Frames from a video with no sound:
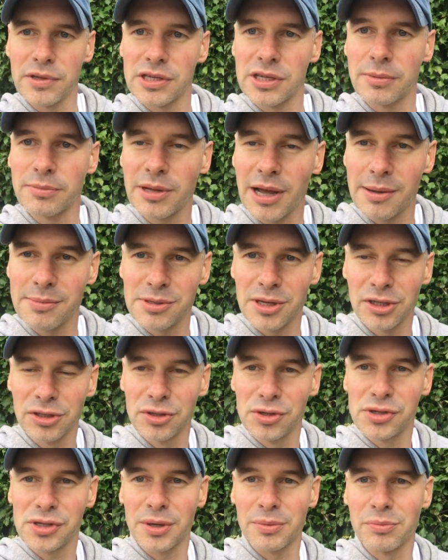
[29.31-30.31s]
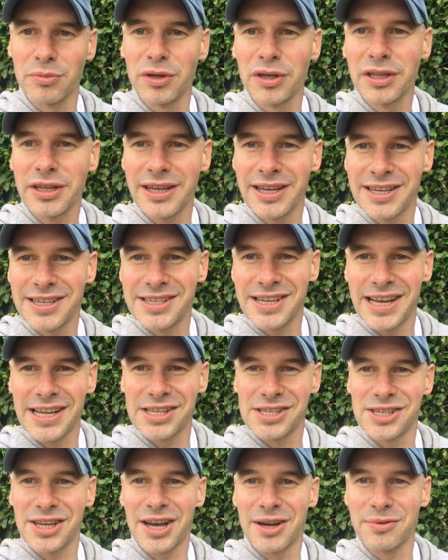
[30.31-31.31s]
Sometimes I'll do some really
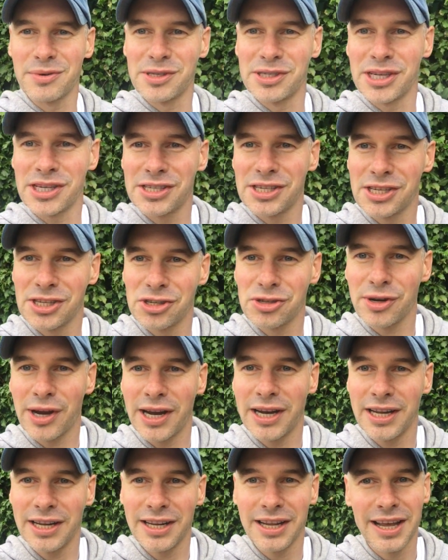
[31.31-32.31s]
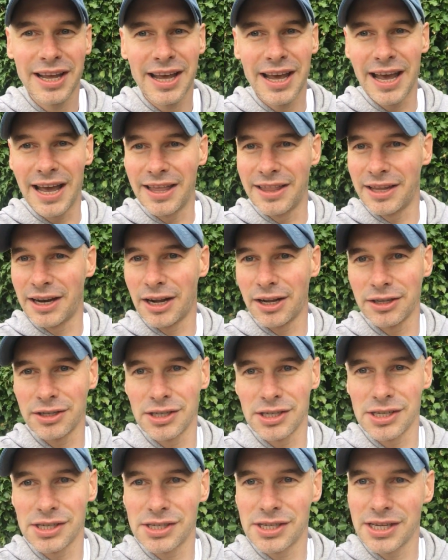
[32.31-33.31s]
intense resistance training, and then I'll
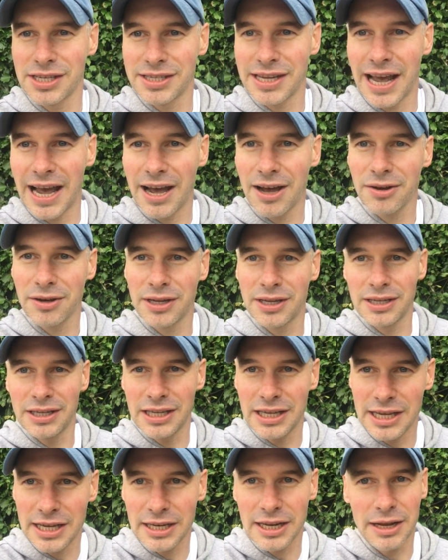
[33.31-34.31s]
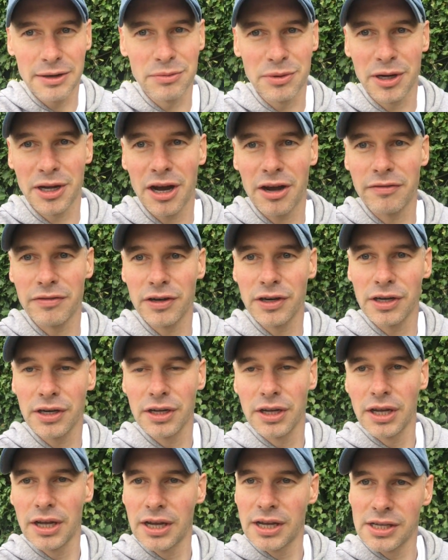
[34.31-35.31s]
just sit down and eat and
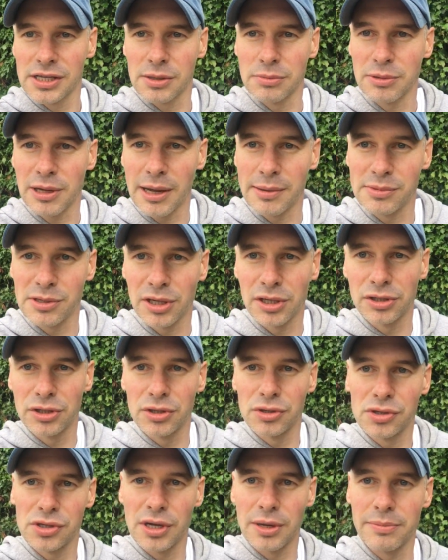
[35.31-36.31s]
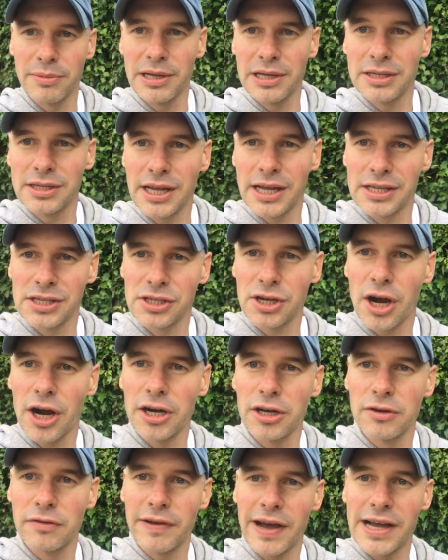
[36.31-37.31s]
recover. Sometimes I'll do some intense
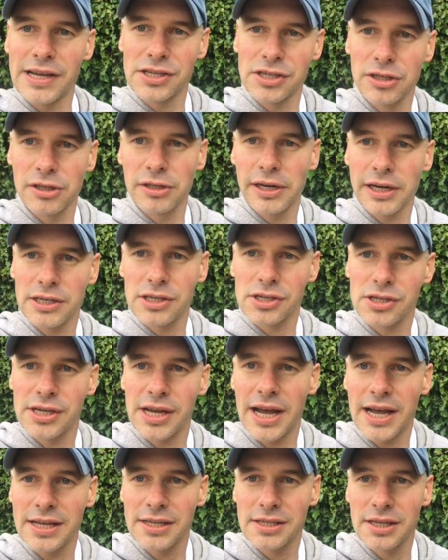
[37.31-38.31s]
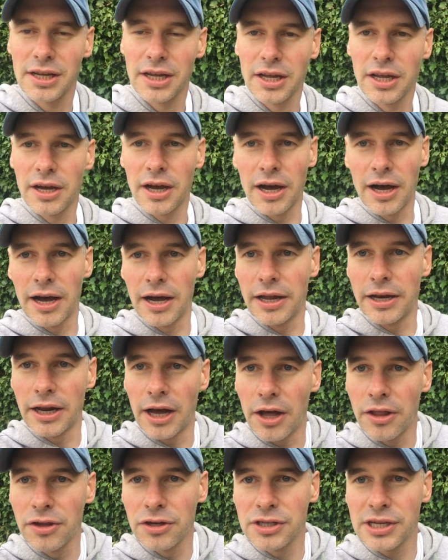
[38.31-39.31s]
cardiovascular exercise,
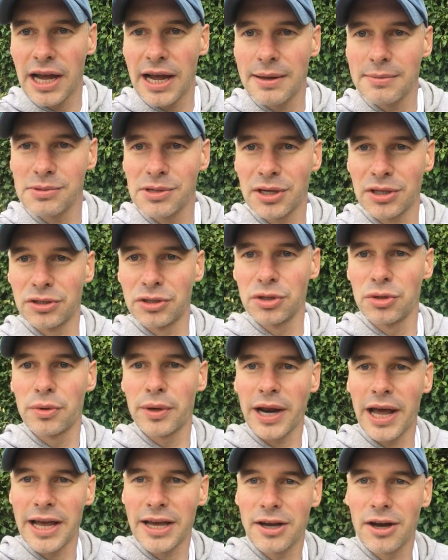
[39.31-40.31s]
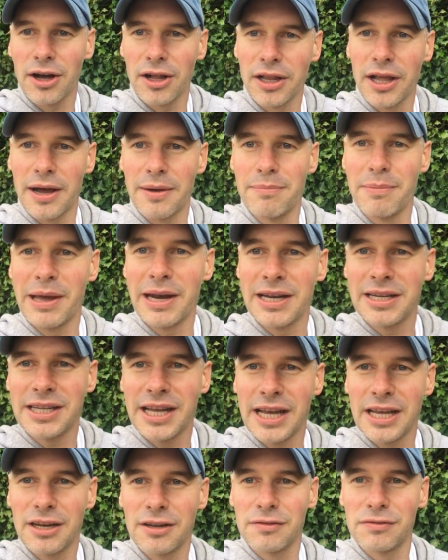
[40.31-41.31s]
and other times I'll do what I call a
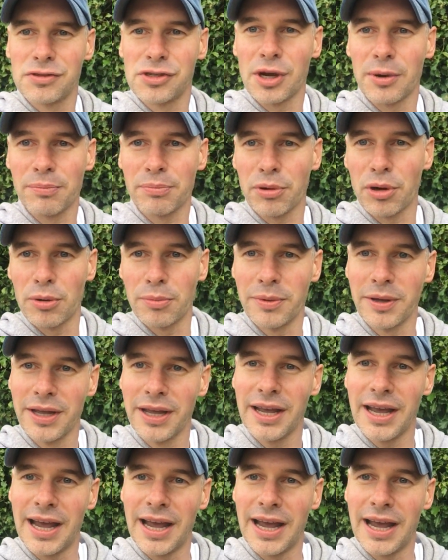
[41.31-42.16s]
meditative jump rope.